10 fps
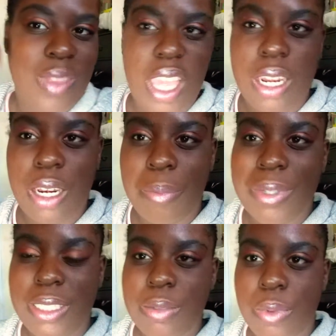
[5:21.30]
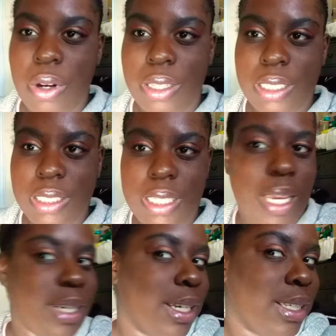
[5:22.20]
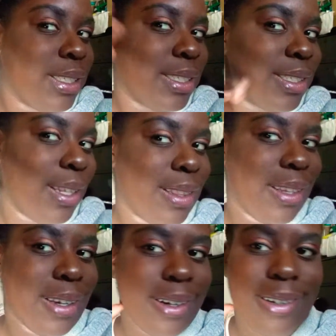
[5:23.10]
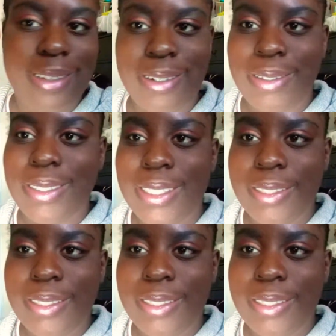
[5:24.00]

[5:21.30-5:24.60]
I need to put some more on this side because it's looking a little